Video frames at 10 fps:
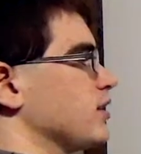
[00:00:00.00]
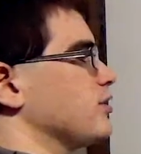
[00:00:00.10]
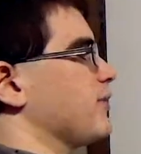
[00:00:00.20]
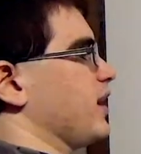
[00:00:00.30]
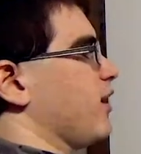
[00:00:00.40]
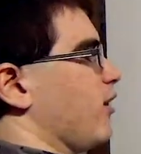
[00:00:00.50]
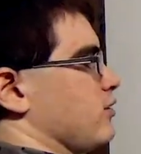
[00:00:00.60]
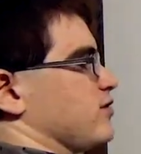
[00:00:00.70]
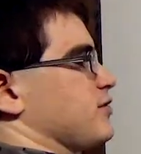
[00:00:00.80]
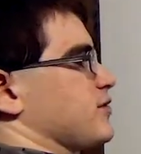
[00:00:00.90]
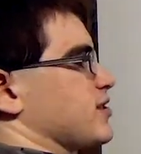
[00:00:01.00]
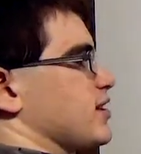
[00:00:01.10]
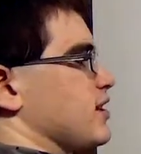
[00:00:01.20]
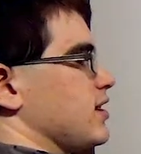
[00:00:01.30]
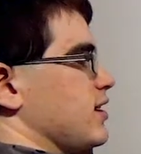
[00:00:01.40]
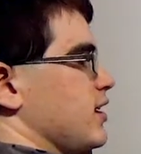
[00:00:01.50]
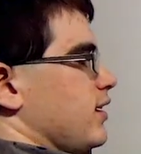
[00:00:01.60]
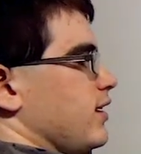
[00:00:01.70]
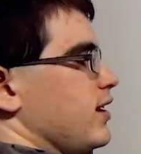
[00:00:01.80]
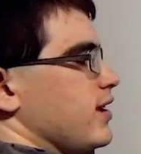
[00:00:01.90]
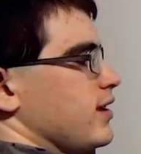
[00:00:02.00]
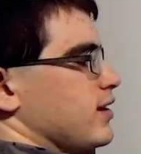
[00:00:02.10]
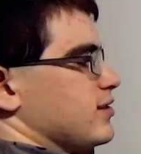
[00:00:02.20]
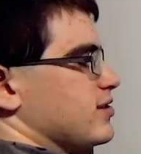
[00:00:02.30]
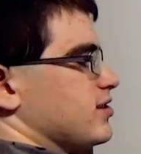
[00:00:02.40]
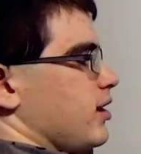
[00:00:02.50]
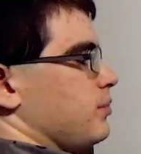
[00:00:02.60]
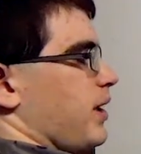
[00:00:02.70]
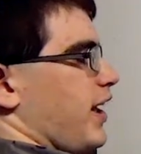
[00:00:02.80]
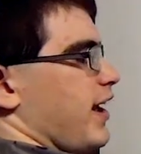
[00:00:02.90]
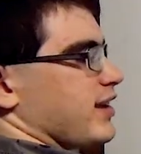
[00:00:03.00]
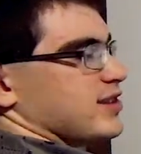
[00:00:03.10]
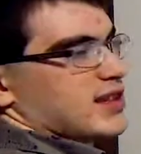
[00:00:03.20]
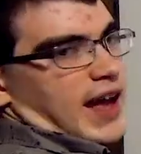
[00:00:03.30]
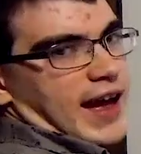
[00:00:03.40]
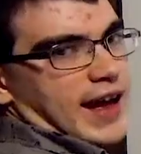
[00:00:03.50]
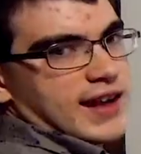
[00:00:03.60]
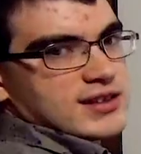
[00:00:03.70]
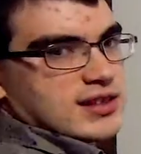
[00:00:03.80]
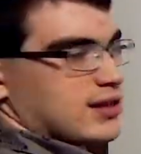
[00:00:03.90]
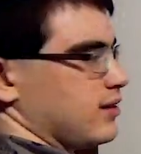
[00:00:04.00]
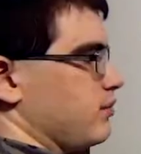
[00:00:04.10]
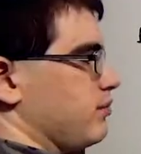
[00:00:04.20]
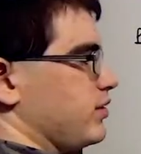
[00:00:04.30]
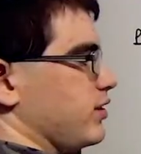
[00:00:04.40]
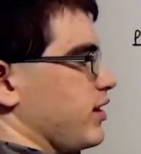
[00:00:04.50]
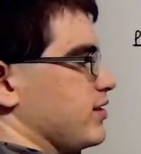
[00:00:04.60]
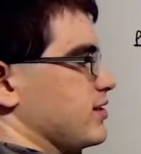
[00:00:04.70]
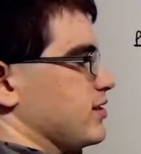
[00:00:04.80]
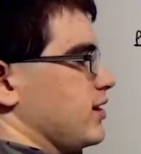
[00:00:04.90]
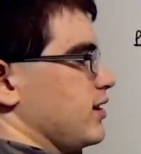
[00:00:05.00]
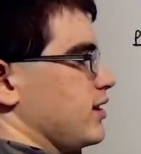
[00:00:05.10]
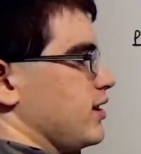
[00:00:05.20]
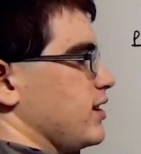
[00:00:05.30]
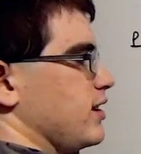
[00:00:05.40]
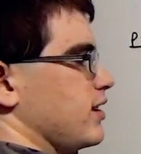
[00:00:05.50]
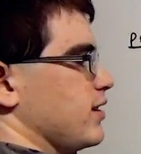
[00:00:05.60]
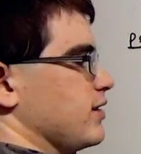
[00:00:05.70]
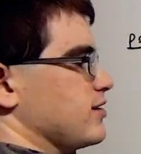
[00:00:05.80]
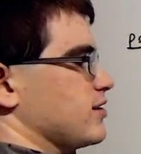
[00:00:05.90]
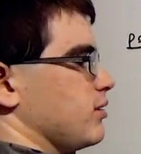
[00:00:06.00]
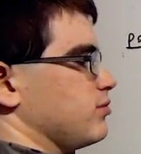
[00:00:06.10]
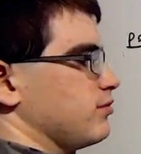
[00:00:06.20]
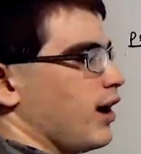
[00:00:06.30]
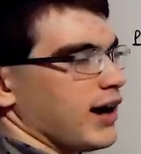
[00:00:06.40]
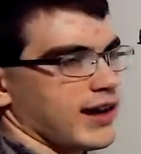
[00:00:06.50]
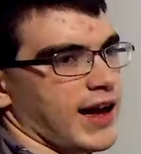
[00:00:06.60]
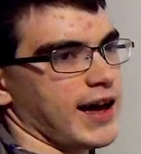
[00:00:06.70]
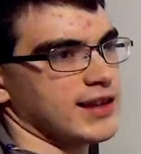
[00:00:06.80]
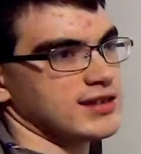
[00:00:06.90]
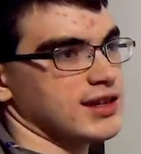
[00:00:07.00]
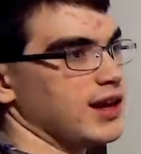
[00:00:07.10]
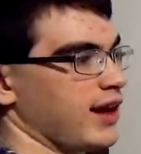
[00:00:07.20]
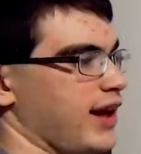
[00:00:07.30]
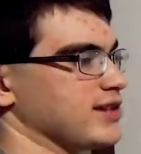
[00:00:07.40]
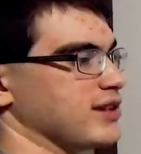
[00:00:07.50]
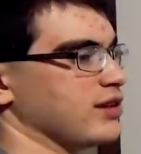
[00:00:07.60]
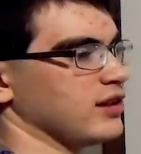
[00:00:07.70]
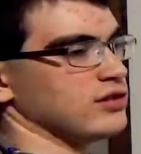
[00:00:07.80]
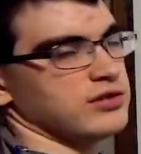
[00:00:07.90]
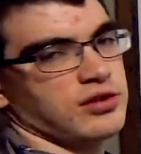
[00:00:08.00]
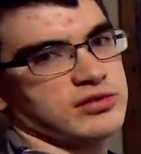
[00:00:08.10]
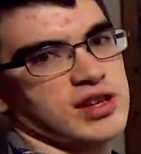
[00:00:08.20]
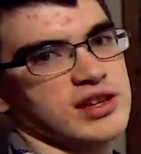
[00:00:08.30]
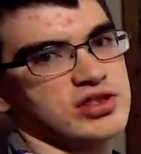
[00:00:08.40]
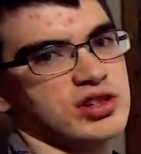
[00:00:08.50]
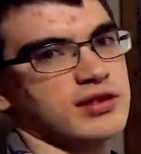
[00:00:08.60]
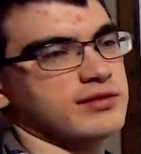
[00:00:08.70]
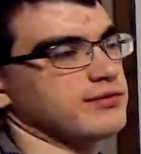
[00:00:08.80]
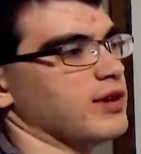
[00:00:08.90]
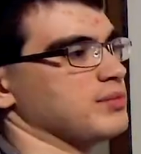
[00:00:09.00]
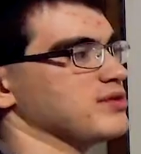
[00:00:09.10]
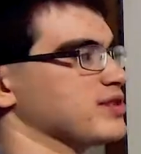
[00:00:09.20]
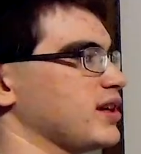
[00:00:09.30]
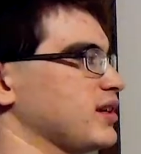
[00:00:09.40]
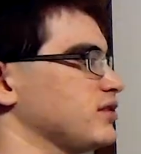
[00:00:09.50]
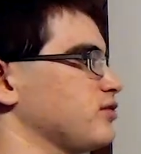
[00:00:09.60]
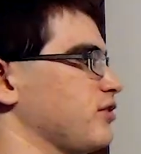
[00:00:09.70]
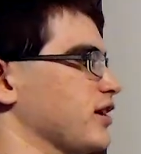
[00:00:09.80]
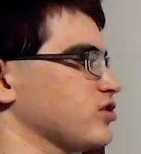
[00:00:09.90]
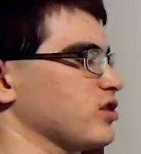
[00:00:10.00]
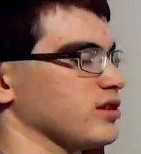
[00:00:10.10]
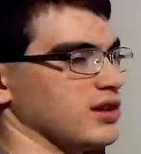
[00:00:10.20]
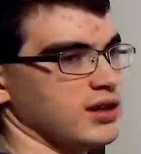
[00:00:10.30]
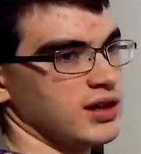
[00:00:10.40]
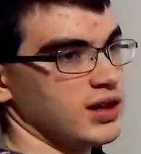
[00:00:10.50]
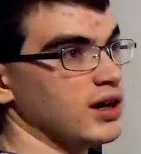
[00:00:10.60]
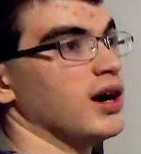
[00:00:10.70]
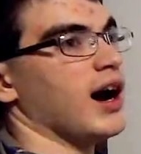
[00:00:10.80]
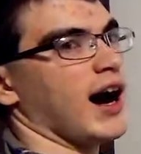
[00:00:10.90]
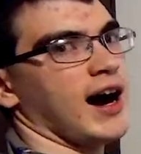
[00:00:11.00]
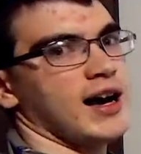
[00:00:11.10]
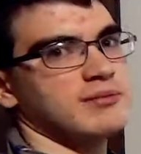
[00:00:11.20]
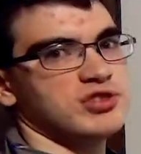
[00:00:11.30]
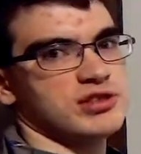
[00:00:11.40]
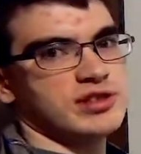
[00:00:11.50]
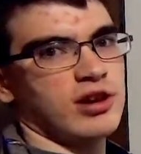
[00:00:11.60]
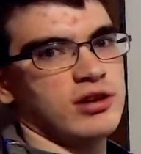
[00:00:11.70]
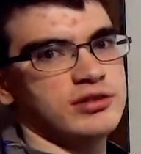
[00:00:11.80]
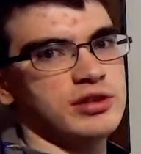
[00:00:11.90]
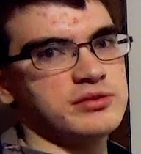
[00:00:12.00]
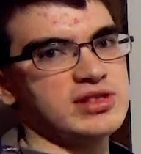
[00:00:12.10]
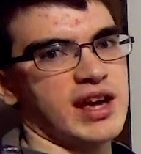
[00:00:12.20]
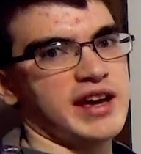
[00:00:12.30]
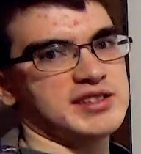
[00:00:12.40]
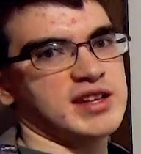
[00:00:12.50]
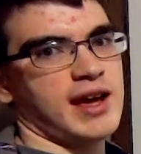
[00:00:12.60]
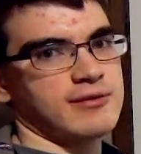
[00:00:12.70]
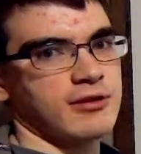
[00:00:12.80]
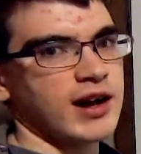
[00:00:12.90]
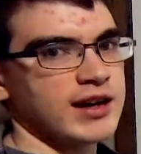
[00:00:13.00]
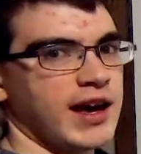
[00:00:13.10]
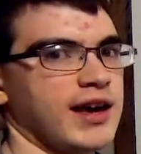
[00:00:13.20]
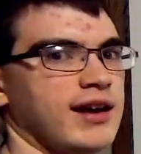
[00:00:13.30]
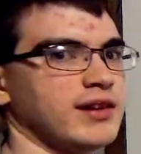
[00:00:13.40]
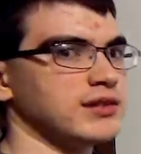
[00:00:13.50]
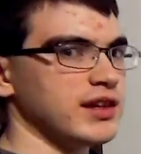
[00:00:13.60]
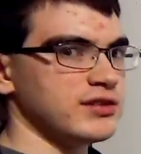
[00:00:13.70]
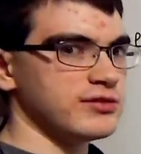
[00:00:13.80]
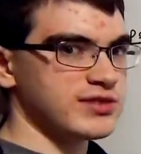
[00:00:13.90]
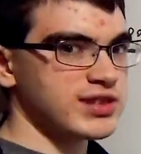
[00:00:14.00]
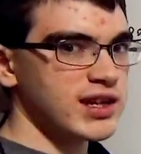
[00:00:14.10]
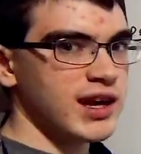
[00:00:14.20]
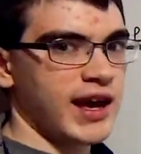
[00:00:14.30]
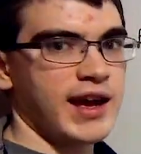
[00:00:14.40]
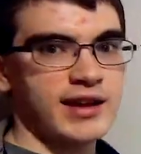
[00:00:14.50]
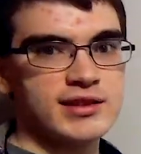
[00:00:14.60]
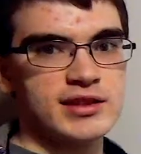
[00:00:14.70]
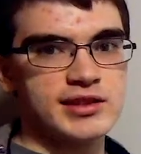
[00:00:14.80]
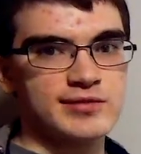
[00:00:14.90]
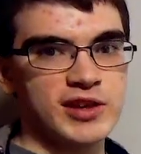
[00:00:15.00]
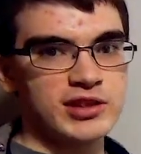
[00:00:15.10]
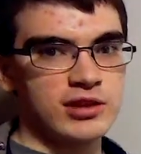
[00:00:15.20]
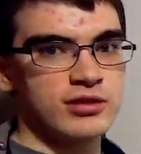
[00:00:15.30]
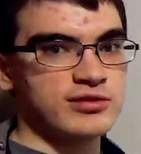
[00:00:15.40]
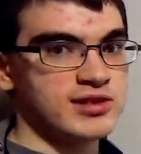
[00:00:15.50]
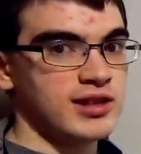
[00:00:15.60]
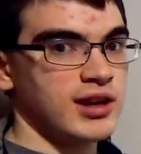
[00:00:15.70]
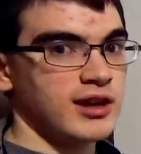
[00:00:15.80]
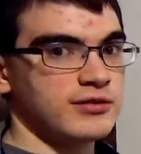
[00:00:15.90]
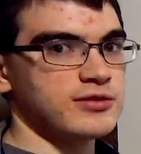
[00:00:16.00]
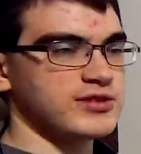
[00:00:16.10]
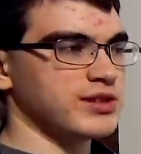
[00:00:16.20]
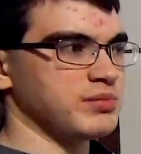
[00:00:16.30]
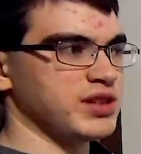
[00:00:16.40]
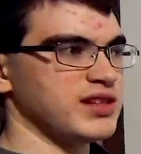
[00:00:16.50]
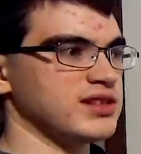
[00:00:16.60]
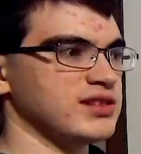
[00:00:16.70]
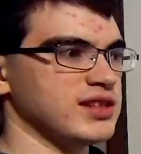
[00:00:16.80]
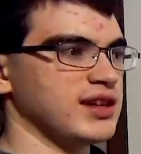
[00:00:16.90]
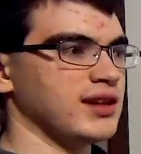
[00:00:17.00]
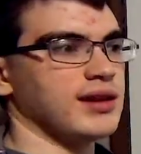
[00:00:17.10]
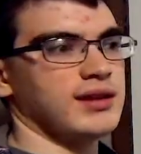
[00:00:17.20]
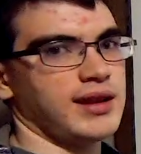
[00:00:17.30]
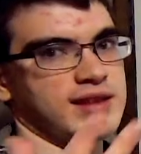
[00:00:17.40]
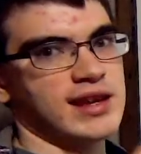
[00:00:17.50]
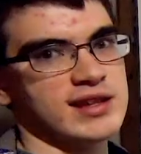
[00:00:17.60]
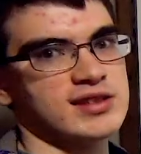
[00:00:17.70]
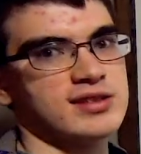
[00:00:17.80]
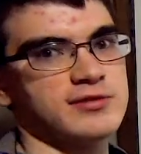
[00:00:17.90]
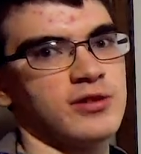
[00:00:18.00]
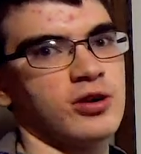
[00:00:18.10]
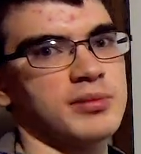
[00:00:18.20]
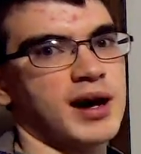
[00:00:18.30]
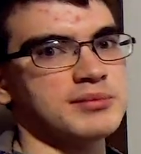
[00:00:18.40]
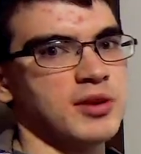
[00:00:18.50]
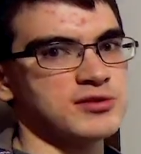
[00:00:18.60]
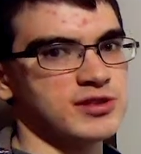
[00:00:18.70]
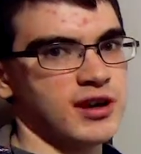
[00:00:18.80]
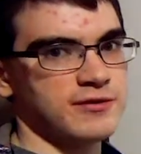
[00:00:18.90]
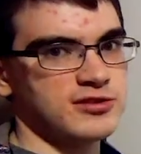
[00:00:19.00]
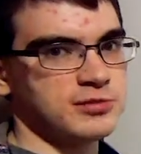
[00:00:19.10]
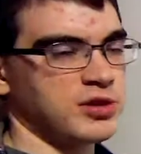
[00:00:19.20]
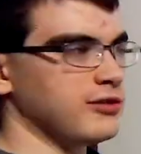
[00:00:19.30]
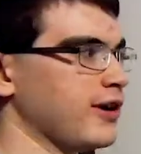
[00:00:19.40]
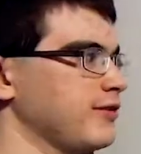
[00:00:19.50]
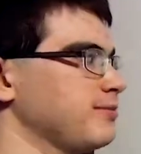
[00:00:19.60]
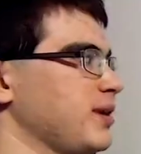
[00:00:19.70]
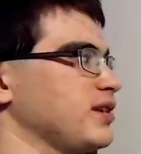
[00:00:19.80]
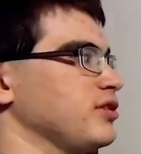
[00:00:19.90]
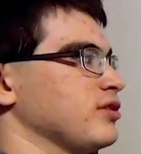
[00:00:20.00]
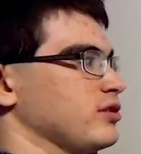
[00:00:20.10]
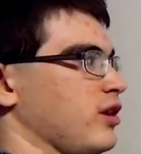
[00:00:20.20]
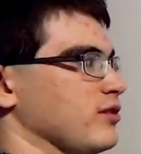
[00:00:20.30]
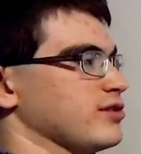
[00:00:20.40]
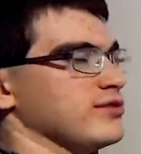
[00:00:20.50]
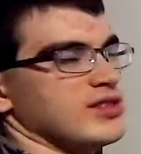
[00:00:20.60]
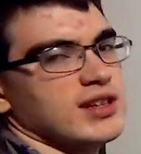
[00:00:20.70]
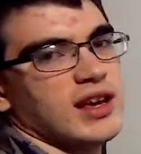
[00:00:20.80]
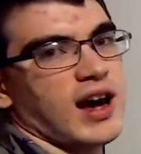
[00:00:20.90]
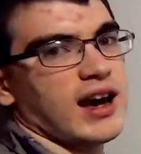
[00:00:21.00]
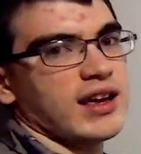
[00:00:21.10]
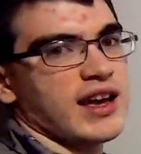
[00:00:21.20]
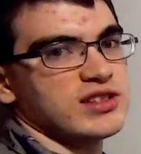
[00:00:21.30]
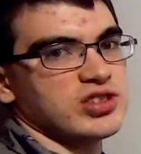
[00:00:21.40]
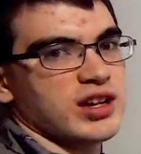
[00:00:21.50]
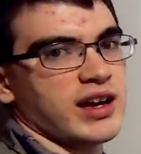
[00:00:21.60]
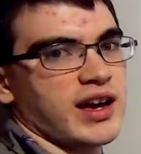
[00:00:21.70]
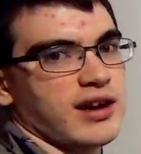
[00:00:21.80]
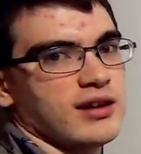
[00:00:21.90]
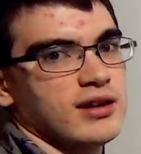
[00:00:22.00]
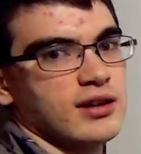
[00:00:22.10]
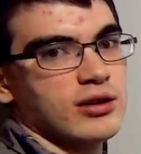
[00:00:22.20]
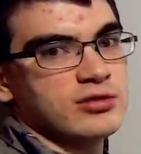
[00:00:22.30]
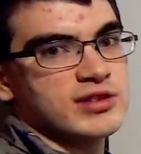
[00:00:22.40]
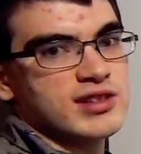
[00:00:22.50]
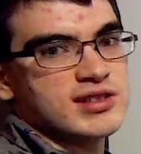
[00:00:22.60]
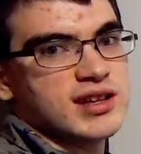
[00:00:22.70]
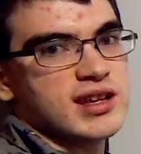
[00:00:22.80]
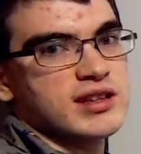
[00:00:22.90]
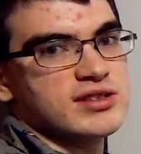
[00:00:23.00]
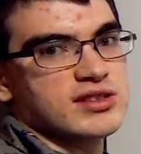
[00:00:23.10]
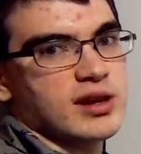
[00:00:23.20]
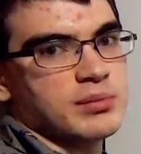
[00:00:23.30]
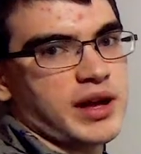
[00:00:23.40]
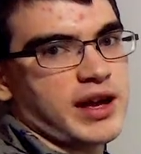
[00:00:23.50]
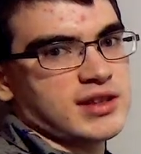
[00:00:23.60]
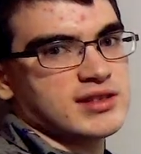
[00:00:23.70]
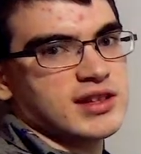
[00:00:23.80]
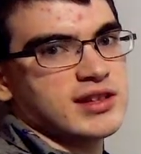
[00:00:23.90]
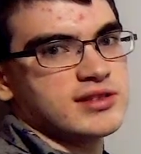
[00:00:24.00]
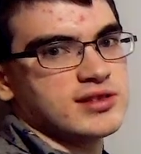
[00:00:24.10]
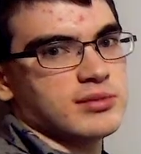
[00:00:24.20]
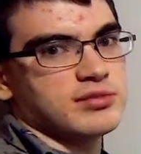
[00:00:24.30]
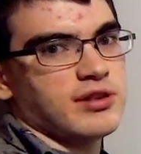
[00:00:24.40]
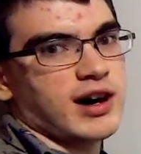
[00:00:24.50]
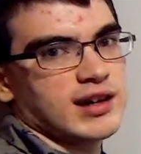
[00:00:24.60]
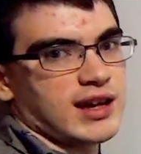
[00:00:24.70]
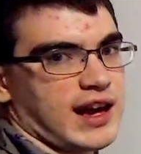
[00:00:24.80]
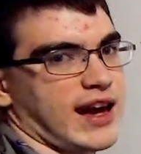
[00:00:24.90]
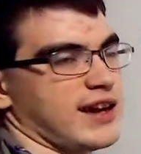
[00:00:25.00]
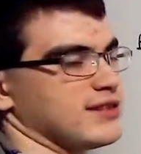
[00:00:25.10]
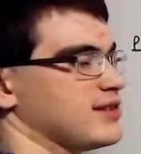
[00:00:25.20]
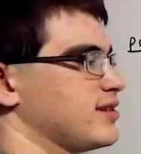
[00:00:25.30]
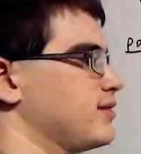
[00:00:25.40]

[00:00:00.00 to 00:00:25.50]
You might also see E sub x hat plus E sub y hat as another notation representing direction. I'm just going to use x hat, y hat, and later z hat in these videos for simplicity, and that's the form I'm most comfortable with, but you could also see I hat, j hat, or this E sub x, E sub y hat.